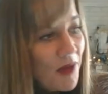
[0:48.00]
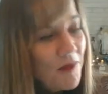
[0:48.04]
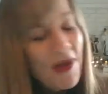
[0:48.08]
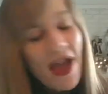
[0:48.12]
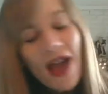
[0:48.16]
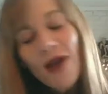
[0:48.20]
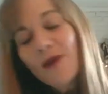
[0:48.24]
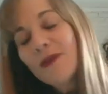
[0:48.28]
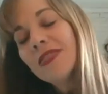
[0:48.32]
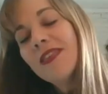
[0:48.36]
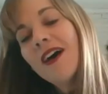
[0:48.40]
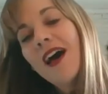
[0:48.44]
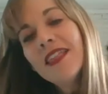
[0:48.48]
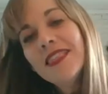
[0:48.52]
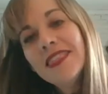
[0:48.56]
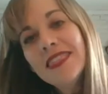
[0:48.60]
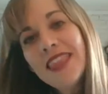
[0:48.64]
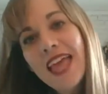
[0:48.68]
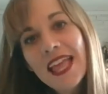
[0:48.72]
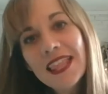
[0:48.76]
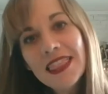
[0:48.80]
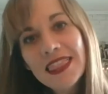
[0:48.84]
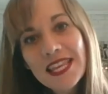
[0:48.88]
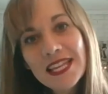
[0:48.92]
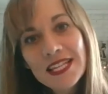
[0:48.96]
I thought
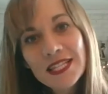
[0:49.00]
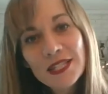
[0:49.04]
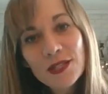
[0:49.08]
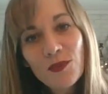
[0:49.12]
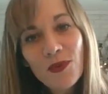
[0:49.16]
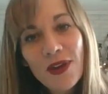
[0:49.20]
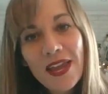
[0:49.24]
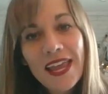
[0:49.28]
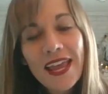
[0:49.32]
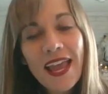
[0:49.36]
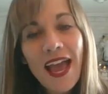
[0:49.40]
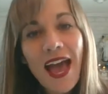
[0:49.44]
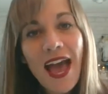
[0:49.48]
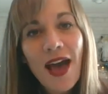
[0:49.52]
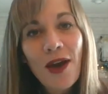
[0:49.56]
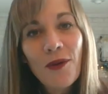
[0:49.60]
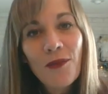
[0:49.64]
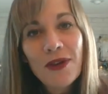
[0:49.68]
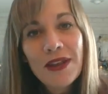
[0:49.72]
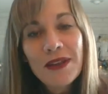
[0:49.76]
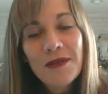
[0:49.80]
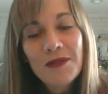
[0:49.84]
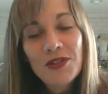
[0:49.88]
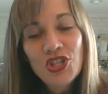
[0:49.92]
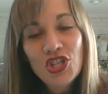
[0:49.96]
that this week I
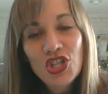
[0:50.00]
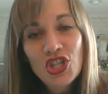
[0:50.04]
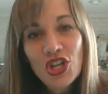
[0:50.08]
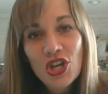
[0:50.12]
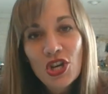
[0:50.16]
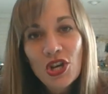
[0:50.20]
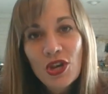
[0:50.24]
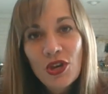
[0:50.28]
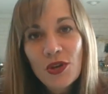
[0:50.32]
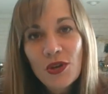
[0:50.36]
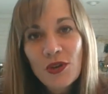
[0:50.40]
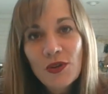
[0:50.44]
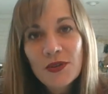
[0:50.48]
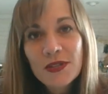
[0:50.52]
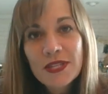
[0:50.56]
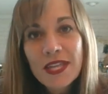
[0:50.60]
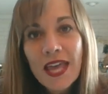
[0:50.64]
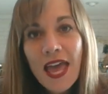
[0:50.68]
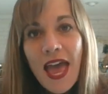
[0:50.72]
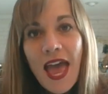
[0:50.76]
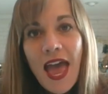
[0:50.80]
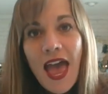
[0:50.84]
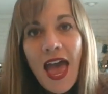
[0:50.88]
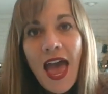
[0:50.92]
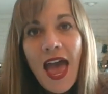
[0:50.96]
would choose
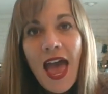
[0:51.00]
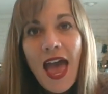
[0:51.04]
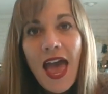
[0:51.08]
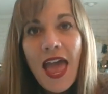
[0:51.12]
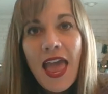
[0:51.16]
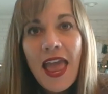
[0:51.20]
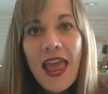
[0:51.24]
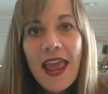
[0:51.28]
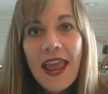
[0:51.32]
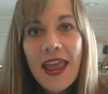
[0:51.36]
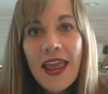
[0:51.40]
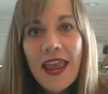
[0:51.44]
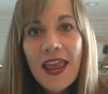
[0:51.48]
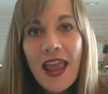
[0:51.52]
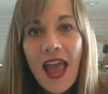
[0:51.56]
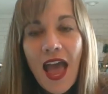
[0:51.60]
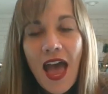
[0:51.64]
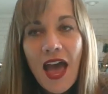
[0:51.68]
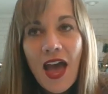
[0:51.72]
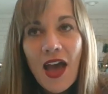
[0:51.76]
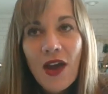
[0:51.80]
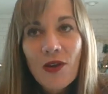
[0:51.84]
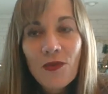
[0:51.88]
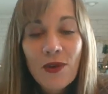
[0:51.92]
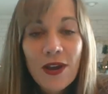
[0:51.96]
a
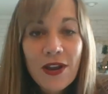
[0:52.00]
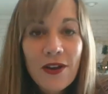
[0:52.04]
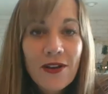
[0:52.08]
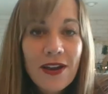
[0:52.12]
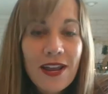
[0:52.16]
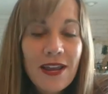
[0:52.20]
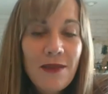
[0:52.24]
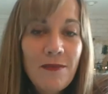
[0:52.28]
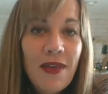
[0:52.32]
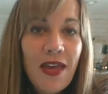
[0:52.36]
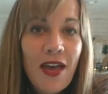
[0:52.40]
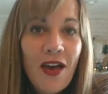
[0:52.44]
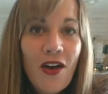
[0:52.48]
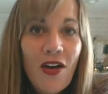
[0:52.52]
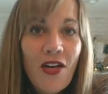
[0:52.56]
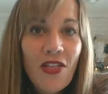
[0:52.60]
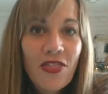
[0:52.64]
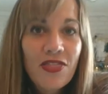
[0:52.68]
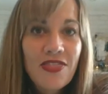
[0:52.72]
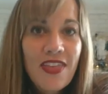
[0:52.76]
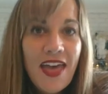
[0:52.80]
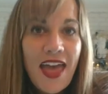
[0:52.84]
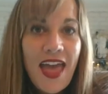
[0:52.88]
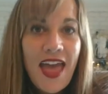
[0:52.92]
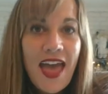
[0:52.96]
uh, reader email
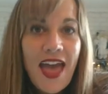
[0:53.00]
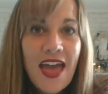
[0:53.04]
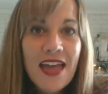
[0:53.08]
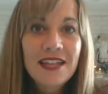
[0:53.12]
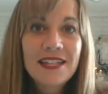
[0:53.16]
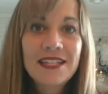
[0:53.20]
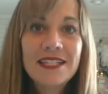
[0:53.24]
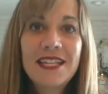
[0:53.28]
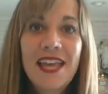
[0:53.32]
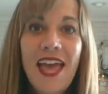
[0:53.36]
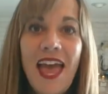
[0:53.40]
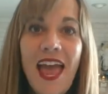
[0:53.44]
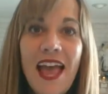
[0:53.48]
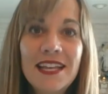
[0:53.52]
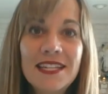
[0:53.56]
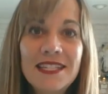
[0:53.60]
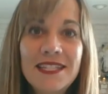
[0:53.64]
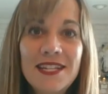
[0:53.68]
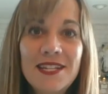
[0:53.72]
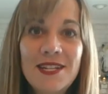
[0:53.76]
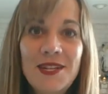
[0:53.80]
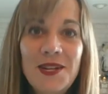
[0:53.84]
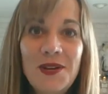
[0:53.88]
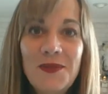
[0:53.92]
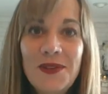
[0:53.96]
that has
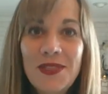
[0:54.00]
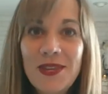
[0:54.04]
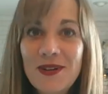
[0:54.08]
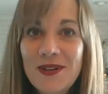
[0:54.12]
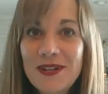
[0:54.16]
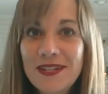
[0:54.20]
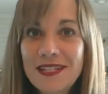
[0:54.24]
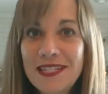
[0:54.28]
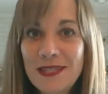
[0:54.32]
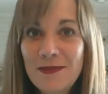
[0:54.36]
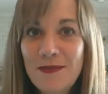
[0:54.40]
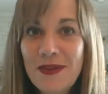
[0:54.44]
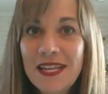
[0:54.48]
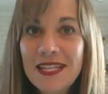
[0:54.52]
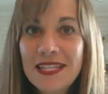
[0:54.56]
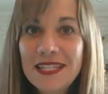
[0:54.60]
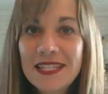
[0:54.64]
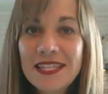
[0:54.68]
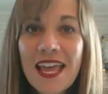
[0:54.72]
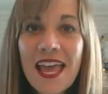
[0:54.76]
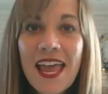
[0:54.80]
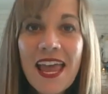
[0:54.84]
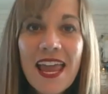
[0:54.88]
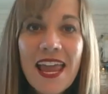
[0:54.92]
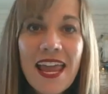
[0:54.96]
to do with Christmas.
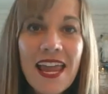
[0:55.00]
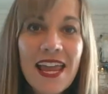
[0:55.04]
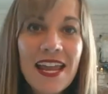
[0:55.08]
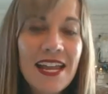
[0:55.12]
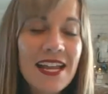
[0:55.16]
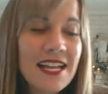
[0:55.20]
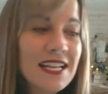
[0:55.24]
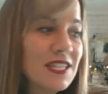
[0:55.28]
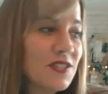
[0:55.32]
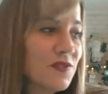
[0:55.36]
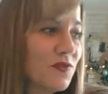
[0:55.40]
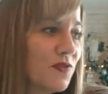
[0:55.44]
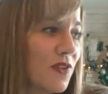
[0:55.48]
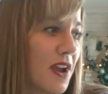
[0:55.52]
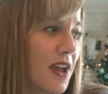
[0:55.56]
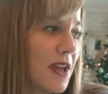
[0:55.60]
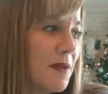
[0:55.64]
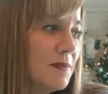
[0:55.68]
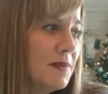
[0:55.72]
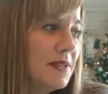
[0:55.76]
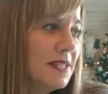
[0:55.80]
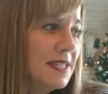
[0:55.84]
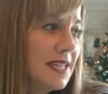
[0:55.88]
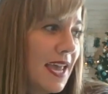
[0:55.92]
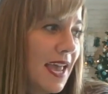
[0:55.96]
It is
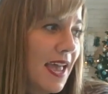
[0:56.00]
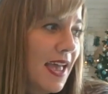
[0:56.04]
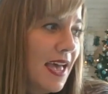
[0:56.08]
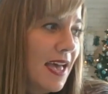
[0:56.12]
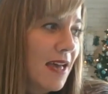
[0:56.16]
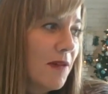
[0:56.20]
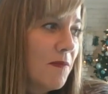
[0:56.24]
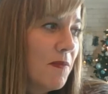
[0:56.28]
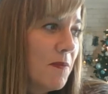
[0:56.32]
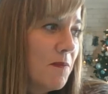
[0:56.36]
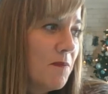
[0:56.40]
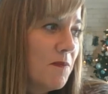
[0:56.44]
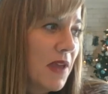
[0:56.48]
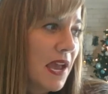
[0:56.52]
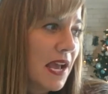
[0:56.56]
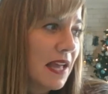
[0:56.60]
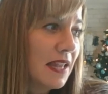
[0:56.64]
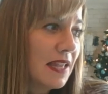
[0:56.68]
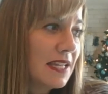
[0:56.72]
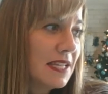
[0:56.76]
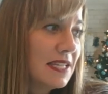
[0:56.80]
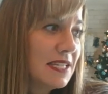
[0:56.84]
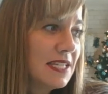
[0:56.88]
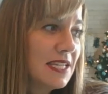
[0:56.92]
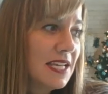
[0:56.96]
from Deb
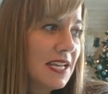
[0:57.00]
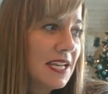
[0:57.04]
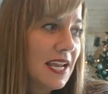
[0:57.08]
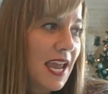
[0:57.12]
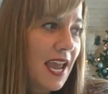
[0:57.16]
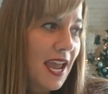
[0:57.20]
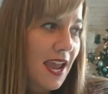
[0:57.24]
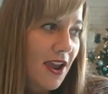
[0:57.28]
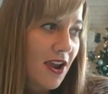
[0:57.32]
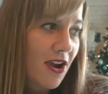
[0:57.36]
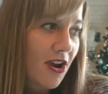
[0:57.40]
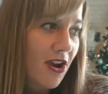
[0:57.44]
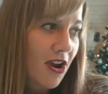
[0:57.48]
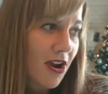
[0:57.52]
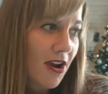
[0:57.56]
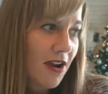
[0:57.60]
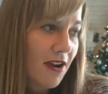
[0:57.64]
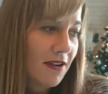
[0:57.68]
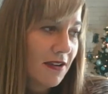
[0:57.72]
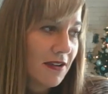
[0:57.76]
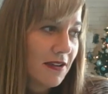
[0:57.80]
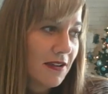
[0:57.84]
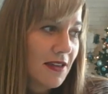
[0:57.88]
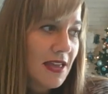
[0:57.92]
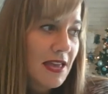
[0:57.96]
Pelletier,
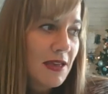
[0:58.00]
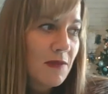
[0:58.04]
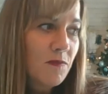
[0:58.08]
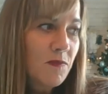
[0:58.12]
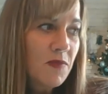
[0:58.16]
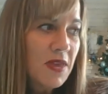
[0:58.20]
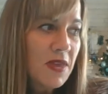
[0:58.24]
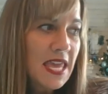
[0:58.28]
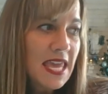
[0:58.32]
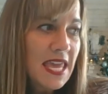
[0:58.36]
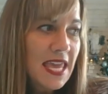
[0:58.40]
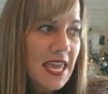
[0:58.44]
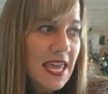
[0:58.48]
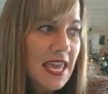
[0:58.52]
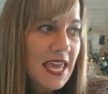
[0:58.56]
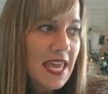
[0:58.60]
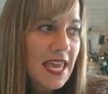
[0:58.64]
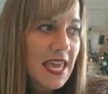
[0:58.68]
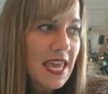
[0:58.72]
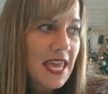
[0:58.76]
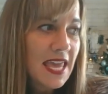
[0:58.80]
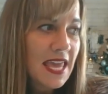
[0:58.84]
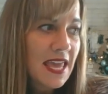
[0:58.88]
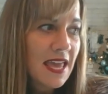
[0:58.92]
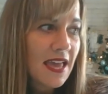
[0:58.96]
P
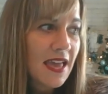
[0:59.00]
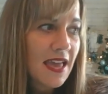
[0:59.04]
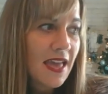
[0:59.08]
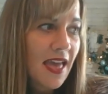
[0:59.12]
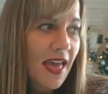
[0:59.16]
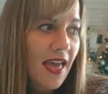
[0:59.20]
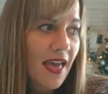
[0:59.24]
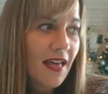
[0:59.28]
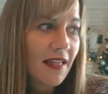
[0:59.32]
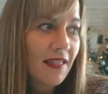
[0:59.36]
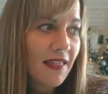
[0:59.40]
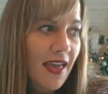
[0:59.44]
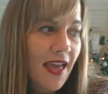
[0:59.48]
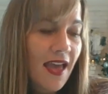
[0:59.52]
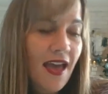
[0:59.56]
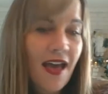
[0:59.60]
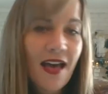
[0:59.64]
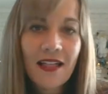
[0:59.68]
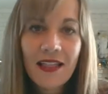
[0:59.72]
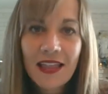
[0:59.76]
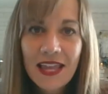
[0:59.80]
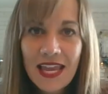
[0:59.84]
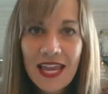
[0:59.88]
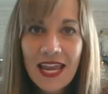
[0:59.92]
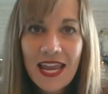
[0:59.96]
E L
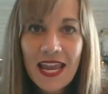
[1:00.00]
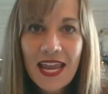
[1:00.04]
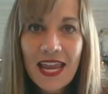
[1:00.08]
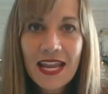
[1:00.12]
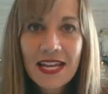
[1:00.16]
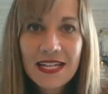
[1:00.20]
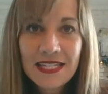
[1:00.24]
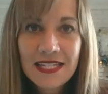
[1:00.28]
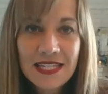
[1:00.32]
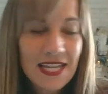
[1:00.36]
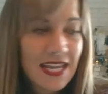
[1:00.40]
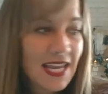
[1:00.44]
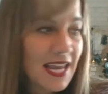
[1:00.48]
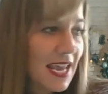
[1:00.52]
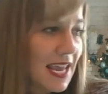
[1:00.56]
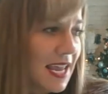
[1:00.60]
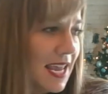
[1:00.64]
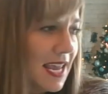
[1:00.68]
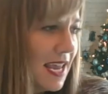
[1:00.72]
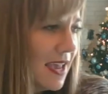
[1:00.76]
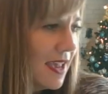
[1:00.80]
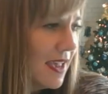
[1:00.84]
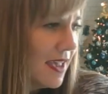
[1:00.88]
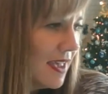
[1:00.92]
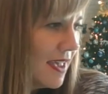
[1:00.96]
L E
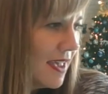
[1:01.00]
T